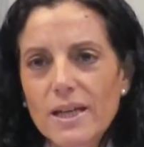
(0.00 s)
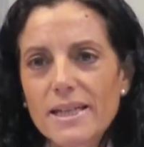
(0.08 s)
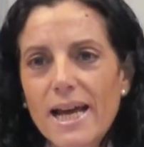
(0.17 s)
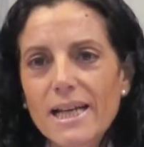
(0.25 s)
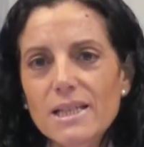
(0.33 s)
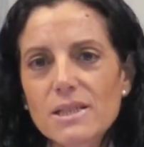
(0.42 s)
the
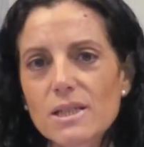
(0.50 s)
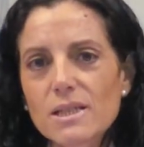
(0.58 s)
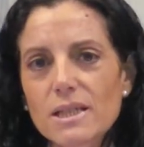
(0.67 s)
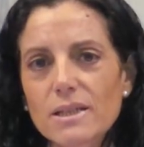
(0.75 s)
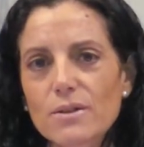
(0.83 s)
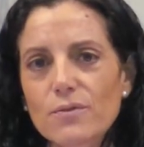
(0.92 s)

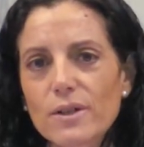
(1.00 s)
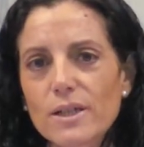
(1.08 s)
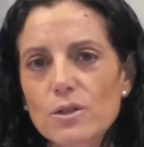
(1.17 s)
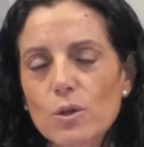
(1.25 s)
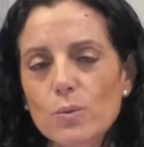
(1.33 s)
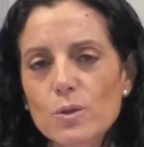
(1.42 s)
analysis that the
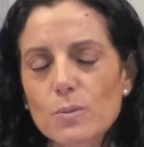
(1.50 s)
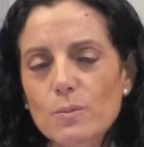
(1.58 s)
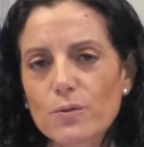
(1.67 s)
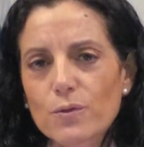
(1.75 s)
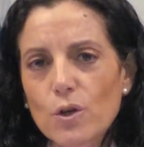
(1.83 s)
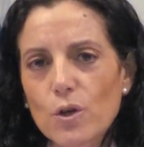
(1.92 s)
fund always
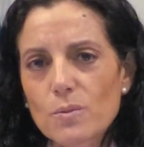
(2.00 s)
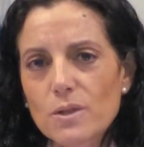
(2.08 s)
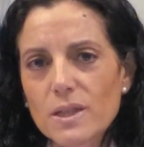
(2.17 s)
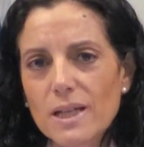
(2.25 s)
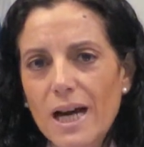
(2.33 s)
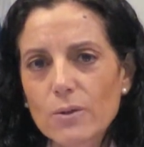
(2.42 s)

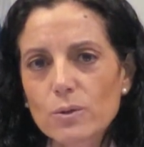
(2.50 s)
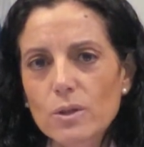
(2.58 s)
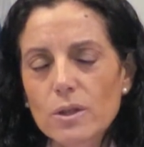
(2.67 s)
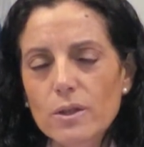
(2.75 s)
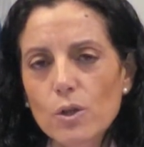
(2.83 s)
performs, the, out,